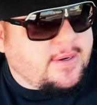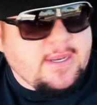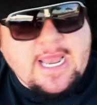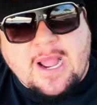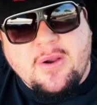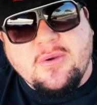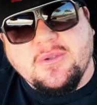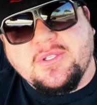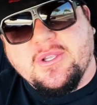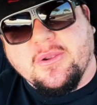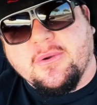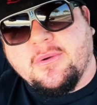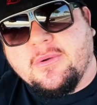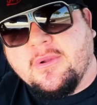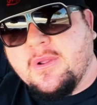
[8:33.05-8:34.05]
Now who's
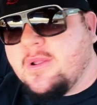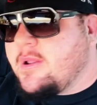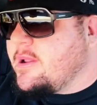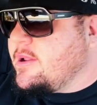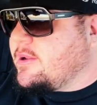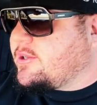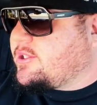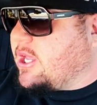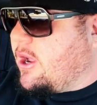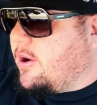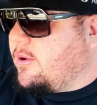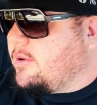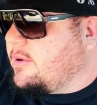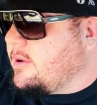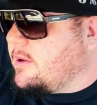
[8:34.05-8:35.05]
who?
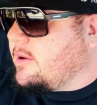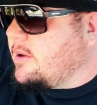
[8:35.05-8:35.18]
So